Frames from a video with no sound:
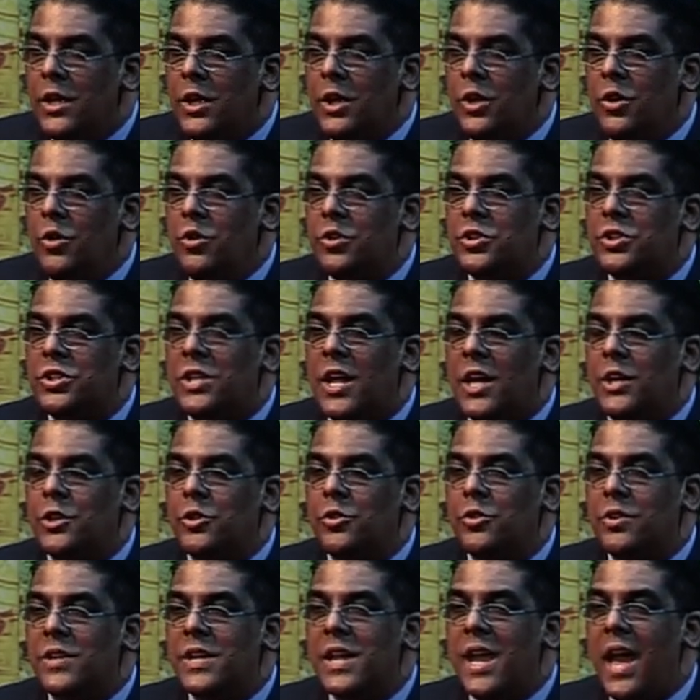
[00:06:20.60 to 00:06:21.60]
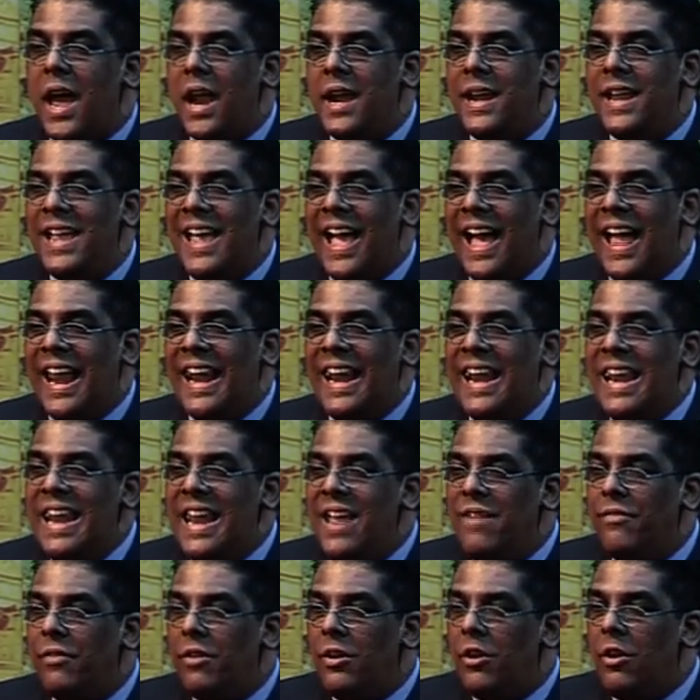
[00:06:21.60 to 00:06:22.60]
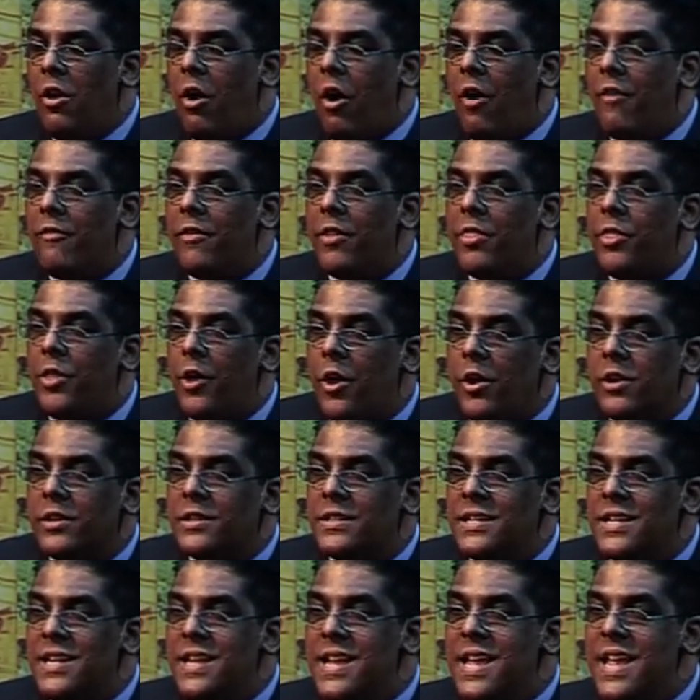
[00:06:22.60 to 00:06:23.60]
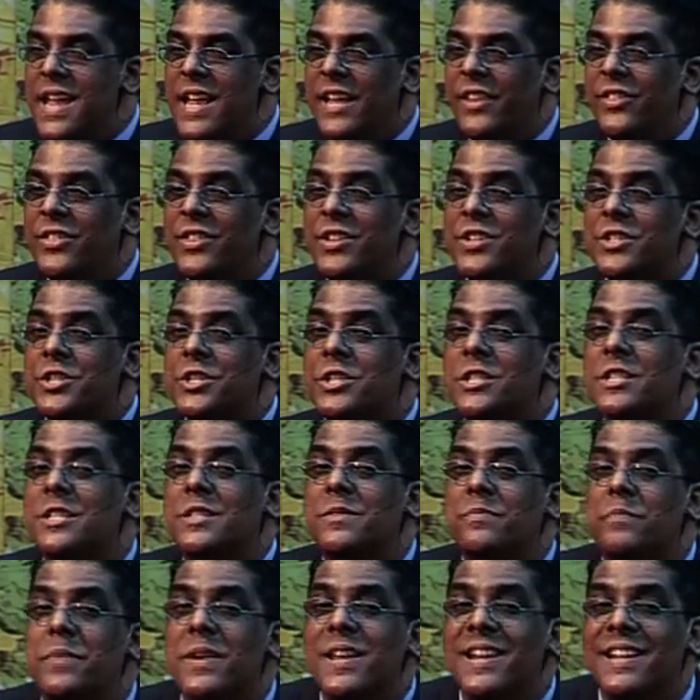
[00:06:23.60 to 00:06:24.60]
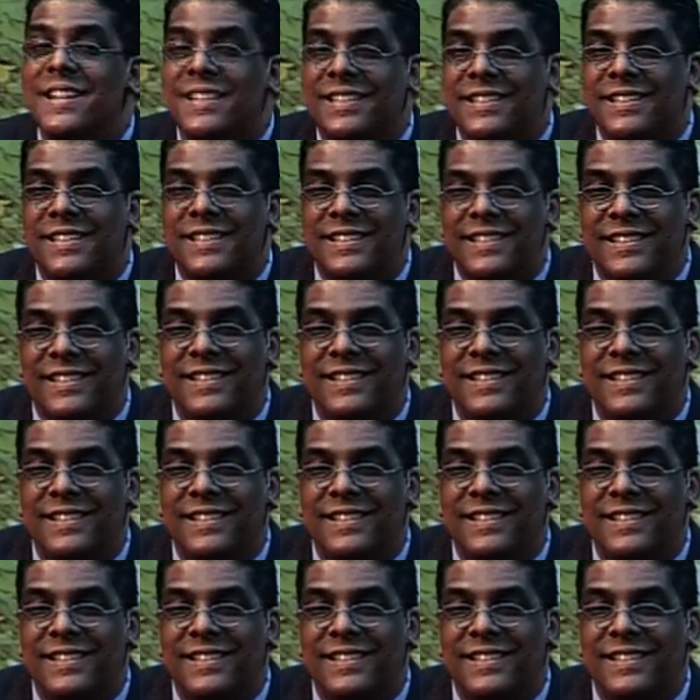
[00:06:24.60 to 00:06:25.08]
You start to carry a level of authority in the Spirit.